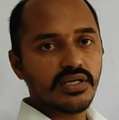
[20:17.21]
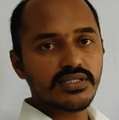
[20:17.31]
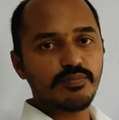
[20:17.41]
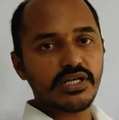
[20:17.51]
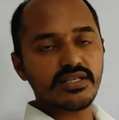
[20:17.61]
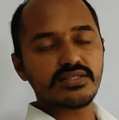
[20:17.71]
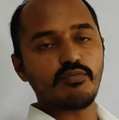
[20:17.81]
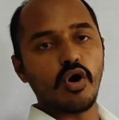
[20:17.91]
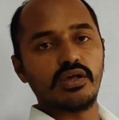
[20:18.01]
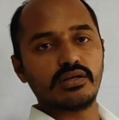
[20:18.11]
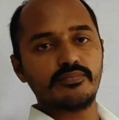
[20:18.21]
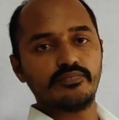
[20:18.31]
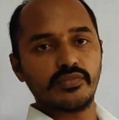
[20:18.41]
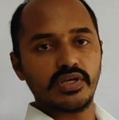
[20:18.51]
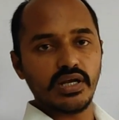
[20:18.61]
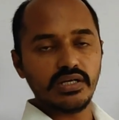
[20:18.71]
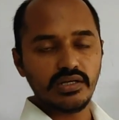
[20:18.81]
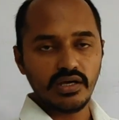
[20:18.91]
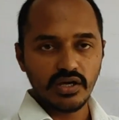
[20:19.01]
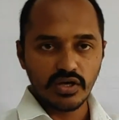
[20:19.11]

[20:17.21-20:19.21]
is bit smaller, right?